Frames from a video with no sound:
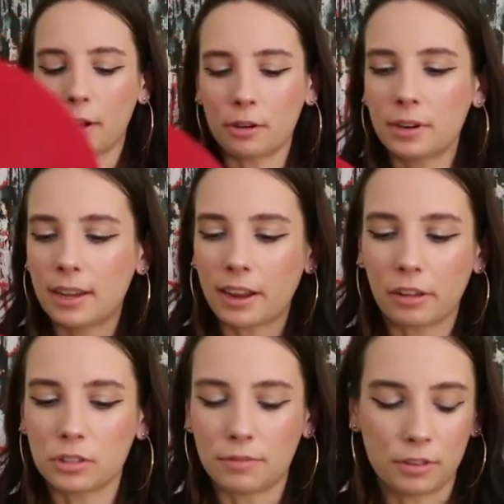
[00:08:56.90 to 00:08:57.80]
I own it. I
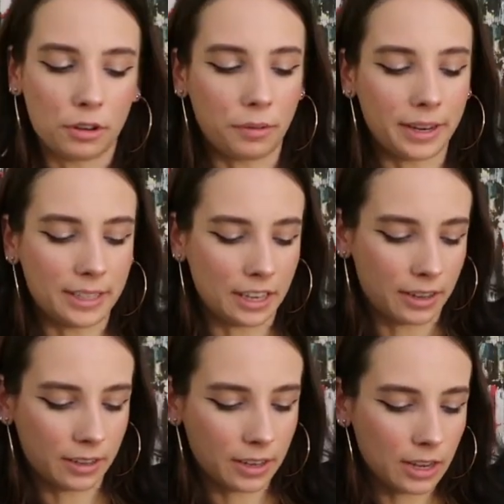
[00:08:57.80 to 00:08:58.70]
also have no
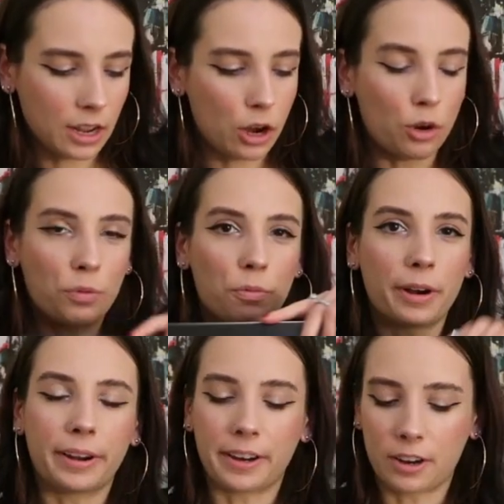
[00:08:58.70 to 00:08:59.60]
idea where I